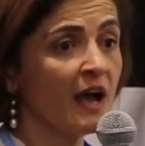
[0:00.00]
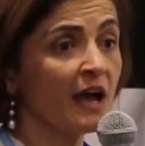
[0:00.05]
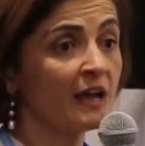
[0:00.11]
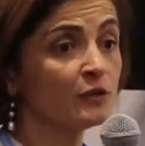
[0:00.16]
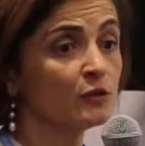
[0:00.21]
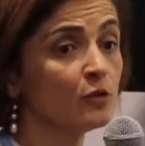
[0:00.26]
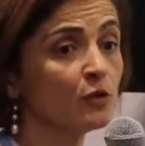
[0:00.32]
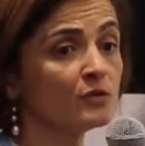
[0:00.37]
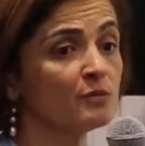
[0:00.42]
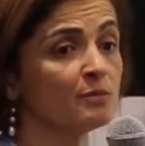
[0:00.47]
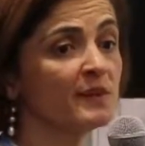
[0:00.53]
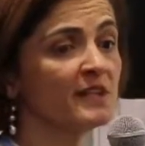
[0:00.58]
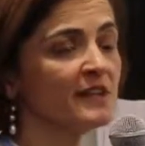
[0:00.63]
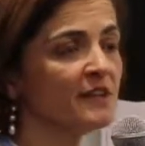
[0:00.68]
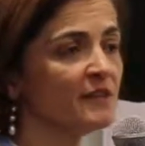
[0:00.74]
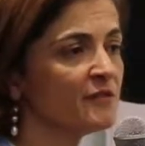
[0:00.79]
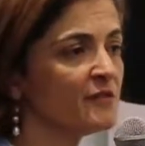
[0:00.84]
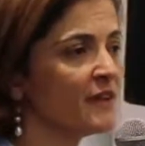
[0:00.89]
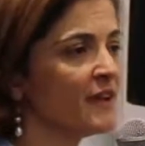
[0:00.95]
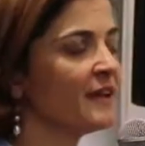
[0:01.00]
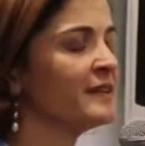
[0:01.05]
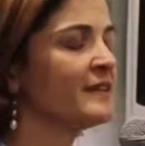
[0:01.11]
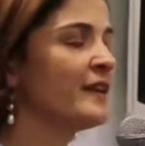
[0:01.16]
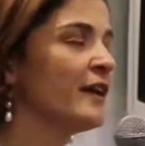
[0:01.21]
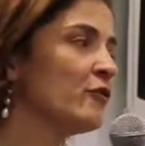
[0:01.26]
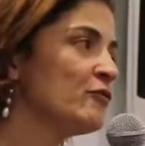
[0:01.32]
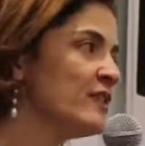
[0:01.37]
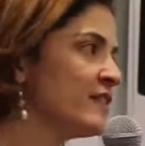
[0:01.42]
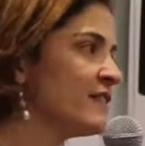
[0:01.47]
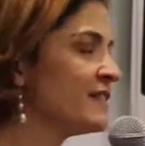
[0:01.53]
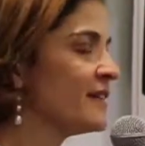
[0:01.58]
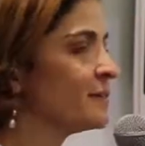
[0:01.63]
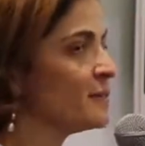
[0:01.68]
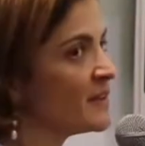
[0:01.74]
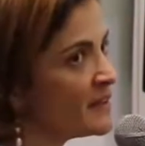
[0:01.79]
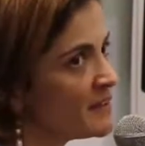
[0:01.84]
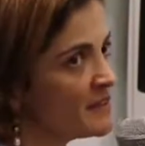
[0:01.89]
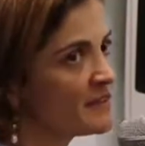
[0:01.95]
I don't believe there is
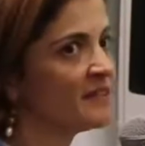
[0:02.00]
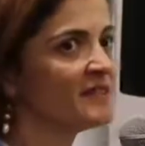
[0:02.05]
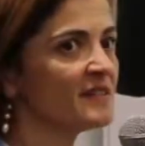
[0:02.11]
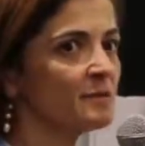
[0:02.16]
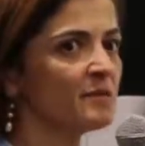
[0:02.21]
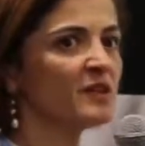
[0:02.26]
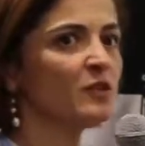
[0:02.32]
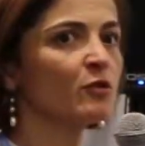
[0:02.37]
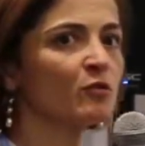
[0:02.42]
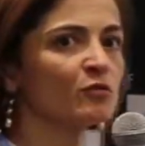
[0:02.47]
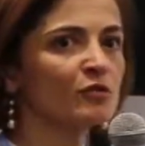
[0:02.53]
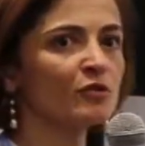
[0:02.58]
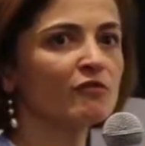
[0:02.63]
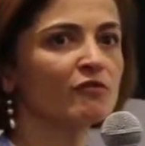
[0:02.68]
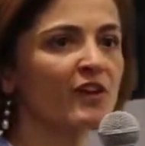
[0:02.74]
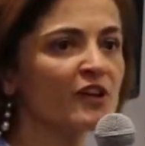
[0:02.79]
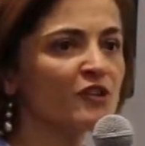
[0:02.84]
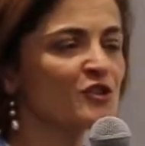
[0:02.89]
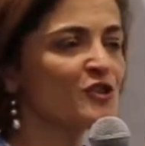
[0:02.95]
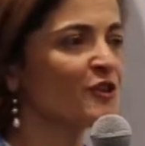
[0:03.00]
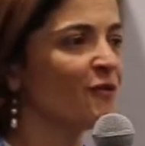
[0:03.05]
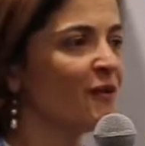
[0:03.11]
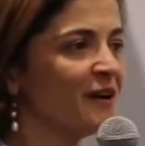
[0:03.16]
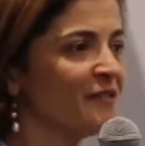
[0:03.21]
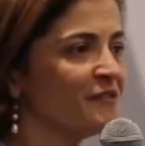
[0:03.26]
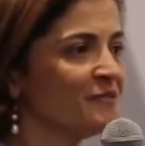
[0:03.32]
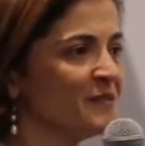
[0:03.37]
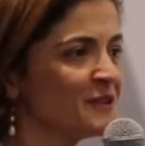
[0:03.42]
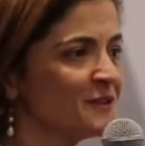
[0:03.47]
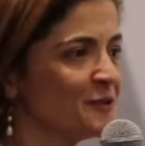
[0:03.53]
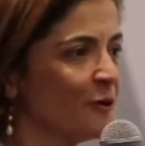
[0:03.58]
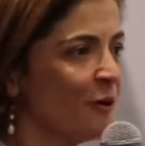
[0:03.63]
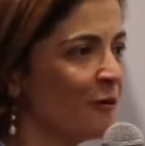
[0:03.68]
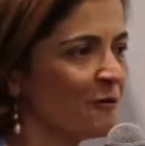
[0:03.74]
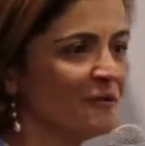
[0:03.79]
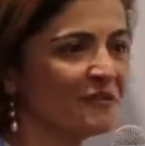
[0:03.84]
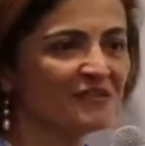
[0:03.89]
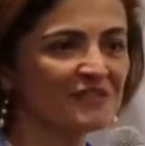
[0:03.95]
some. It is a bit controversial. I've been
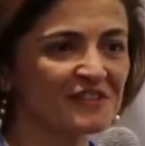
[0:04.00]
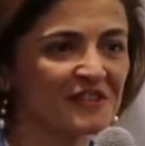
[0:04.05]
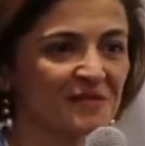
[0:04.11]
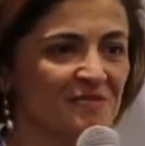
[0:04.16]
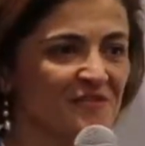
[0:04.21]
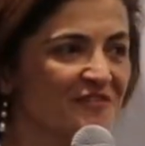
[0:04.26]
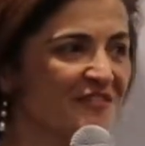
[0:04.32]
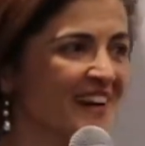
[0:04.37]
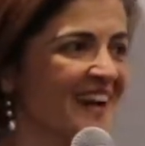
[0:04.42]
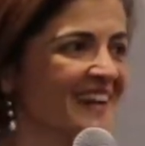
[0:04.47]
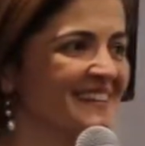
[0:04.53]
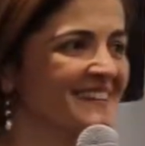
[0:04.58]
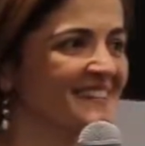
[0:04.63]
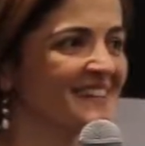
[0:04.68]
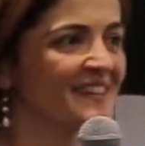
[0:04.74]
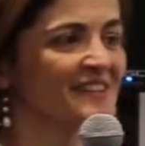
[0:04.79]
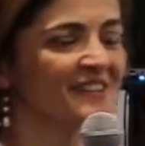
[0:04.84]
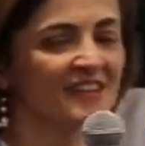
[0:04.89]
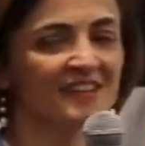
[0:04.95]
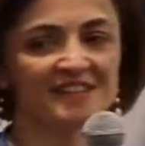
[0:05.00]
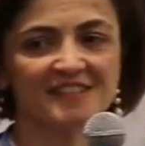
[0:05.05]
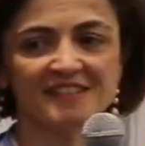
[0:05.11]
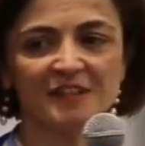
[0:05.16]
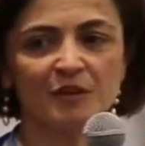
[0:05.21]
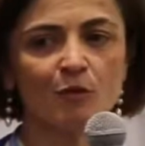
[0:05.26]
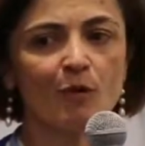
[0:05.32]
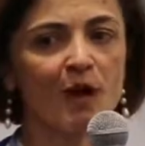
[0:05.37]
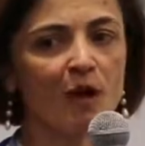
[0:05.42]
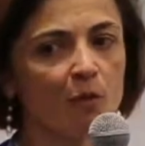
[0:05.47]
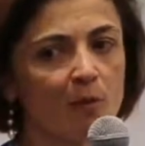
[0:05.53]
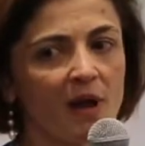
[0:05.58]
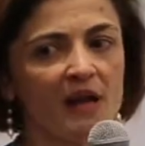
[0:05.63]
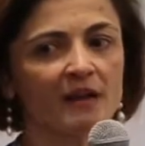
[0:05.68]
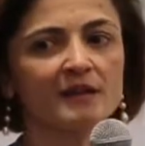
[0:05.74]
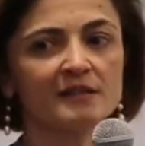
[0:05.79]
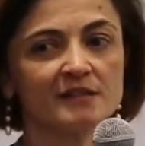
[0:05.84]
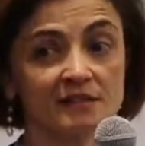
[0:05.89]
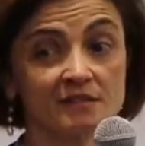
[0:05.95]
talking with some friends, and they think, well,
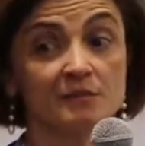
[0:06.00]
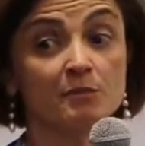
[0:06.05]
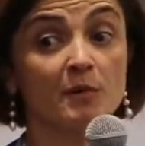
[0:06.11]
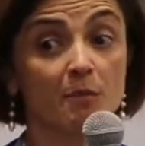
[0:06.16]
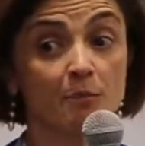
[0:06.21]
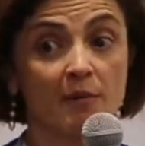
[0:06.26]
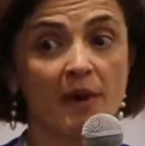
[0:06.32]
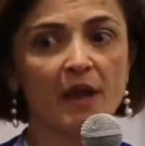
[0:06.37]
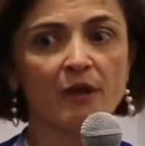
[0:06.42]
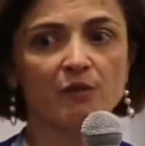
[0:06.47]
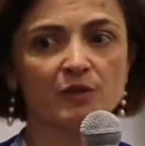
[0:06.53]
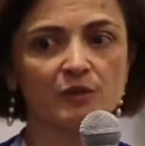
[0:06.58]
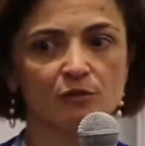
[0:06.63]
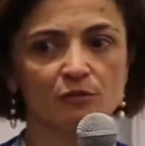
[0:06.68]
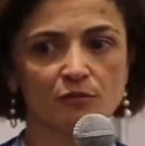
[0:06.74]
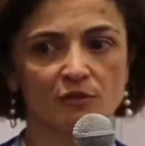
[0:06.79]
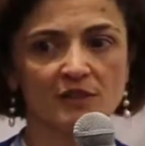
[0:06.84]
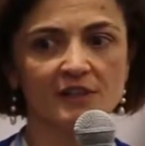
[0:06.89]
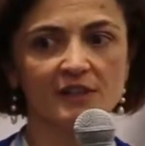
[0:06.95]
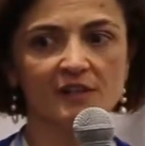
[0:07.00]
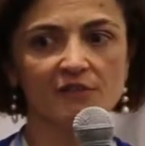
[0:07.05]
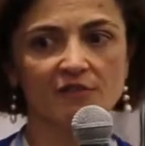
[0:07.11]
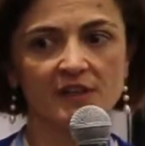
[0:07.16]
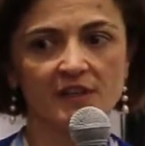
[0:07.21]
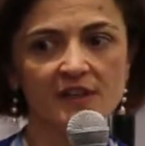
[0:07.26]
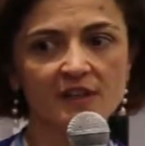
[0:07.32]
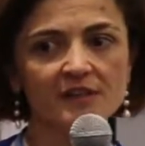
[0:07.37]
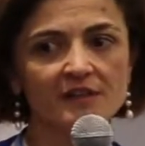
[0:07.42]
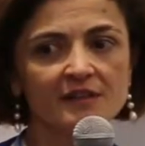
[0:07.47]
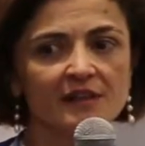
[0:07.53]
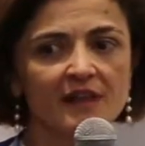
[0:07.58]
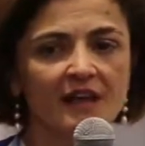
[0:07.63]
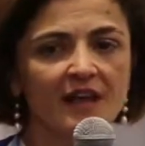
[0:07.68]
market is prepared to deliver it.